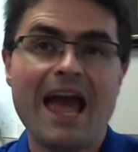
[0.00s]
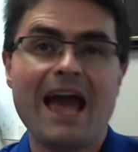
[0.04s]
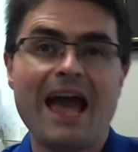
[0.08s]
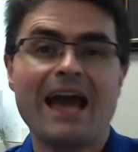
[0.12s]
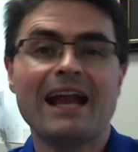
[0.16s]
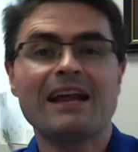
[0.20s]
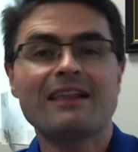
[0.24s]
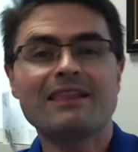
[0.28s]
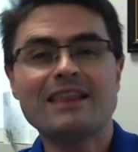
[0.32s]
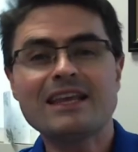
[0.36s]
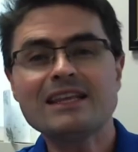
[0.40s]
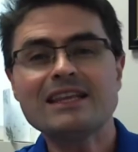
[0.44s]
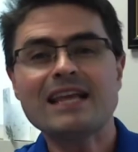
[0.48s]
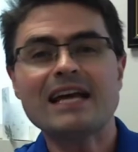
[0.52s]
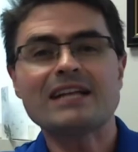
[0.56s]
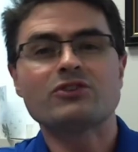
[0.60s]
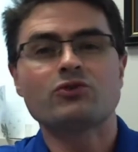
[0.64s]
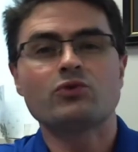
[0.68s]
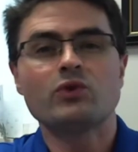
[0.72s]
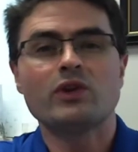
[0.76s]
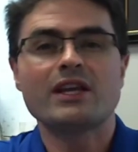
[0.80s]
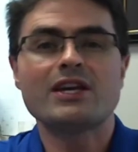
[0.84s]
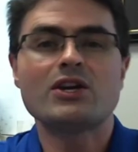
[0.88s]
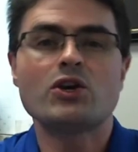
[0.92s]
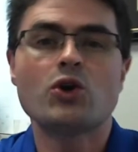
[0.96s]
And I think that's
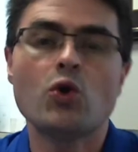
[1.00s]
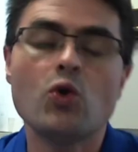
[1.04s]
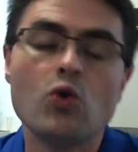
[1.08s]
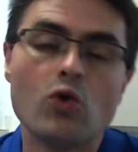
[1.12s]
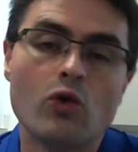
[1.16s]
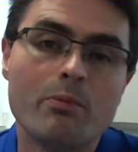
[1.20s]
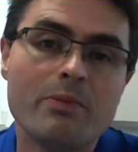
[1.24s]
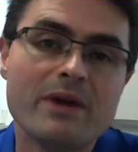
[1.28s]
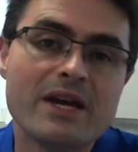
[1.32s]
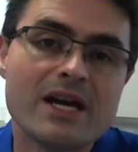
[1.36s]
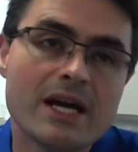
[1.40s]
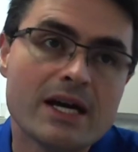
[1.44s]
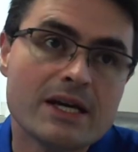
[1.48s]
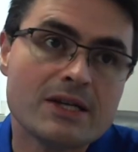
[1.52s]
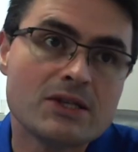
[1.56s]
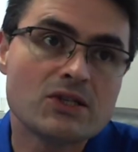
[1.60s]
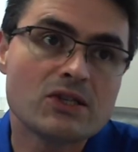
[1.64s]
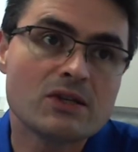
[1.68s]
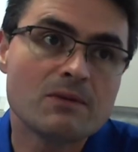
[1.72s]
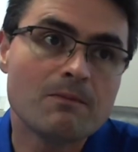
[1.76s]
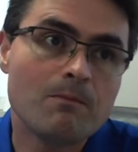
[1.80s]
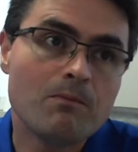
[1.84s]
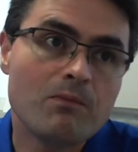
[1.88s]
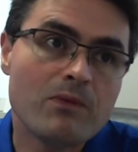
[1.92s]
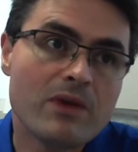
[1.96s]
really cool
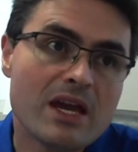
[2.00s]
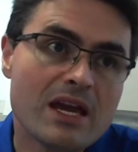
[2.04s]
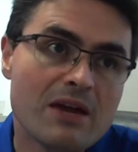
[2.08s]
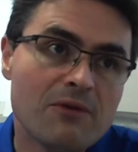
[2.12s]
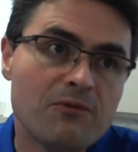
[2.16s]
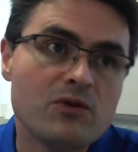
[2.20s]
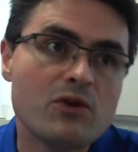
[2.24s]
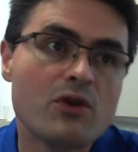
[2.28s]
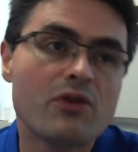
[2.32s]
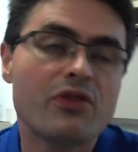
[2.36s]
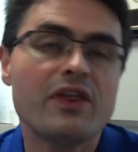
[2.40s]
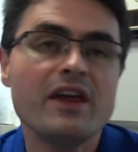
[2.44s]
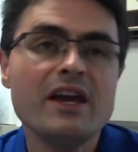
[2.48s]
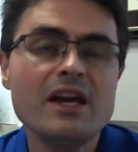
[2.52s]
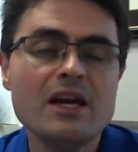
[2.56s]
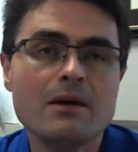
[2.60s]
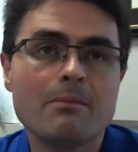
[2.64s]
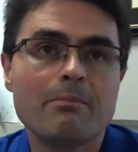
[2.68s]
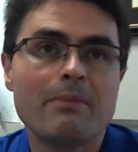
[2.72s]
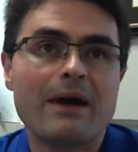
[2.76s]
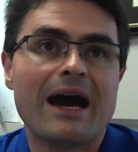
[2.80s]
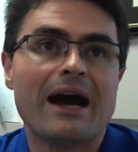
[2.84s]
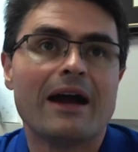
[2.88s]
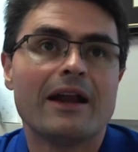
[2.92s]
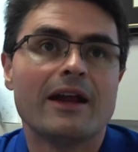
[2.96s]
because if you think
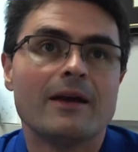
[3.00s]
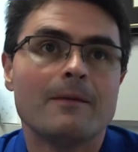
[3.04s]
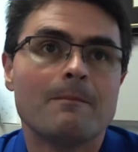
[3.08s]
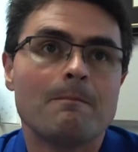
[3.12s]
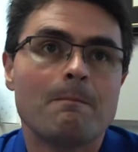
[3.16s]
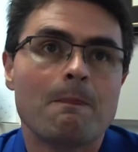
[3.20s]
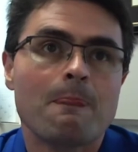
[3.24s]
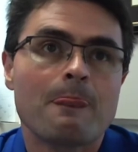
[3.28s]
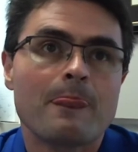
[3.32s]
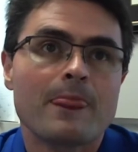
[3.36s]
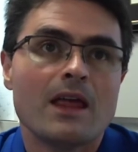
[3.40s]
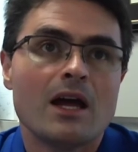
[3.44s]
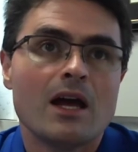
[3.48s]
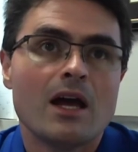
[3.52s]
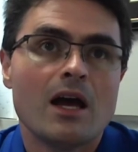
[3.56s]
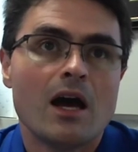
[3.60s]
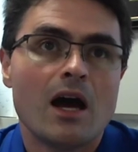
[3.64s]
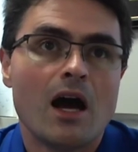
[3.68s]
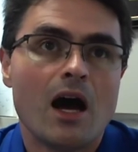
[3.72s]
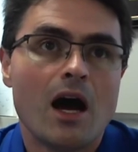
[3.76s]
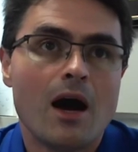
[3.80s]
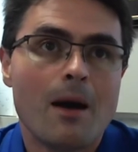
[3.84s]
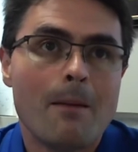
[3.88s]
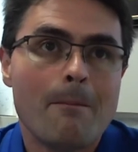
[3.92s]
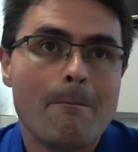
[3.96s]
about it,
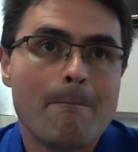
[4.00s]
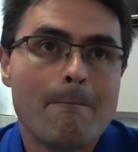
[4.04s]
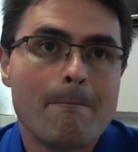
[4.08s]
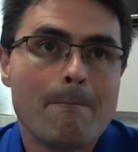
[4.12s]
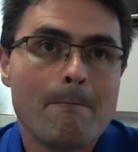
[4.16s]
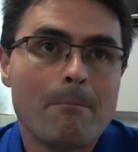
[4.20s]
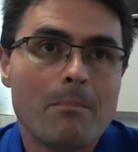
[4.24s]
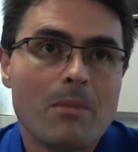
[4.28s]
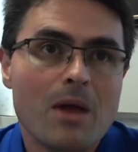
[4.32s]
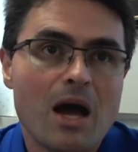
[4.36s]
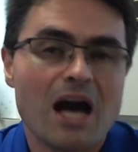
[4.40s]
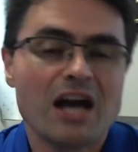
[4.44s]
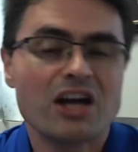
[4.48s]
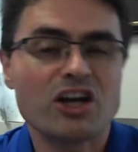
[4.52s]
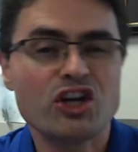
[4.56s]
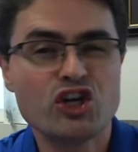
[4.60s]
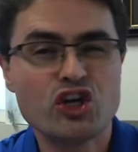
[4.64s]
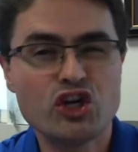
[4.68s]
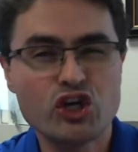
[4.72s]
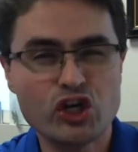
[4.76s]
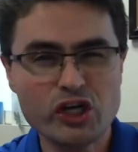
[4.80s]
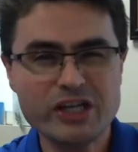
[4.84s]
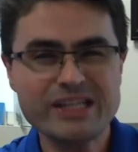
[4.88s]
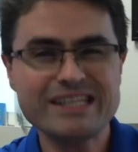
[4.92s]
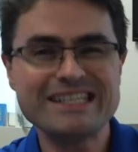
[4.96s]
a
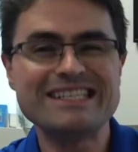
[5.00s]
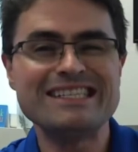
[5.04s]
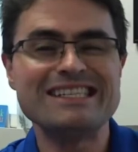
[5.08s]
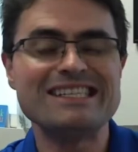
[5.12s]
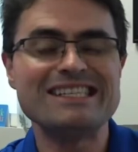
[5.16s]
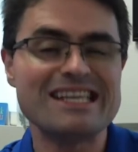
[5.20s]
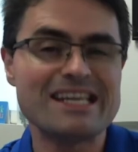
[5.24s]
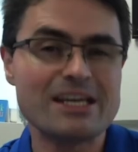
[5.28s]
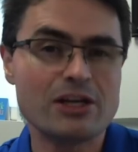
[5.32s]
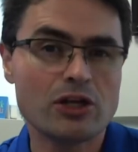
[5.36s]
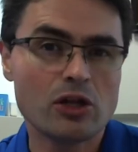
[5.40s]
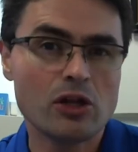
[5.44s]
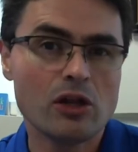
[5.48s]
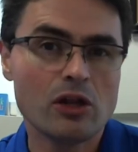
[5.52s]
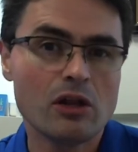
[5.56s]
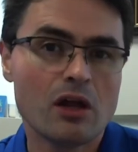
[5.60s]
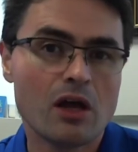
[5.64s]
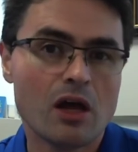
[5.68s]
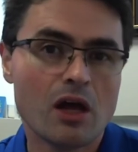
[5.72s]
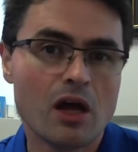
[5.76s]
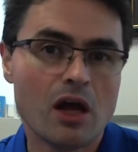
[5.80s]
good deal